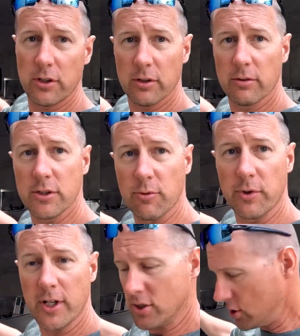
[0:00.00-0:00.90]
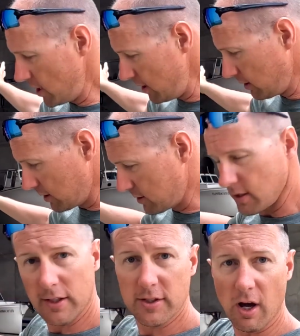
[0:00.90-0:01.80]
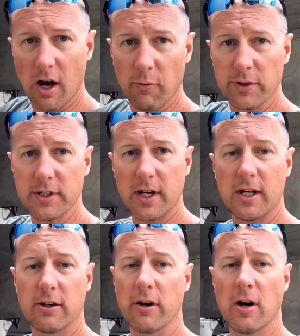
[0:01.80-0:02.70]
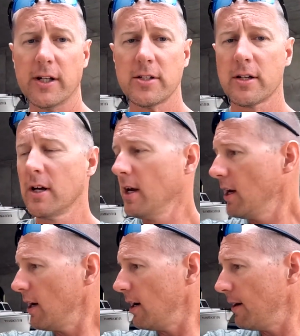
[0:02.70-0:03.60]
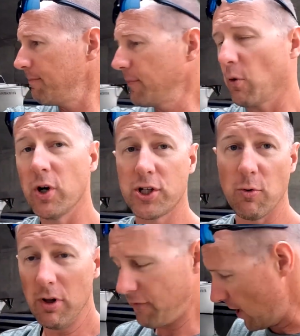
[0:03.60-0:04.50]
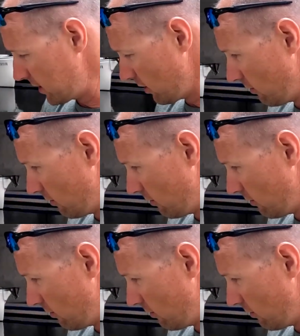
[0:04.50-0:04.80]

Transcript: good, so we're nice and shaded, because it is a hot one today here in August, which you will find